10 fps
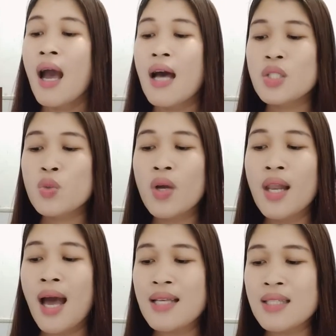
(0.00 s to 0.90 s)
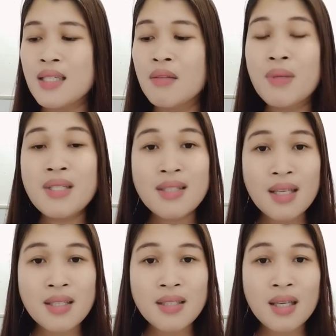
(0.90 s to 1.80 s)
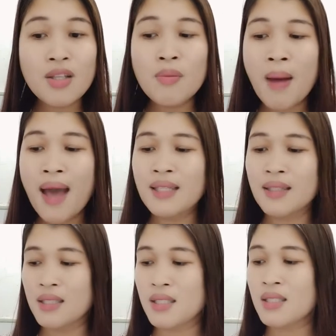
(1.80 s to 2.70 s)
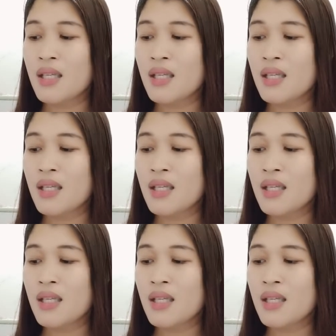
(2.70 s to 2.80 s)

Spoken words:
as well as in business and humanities,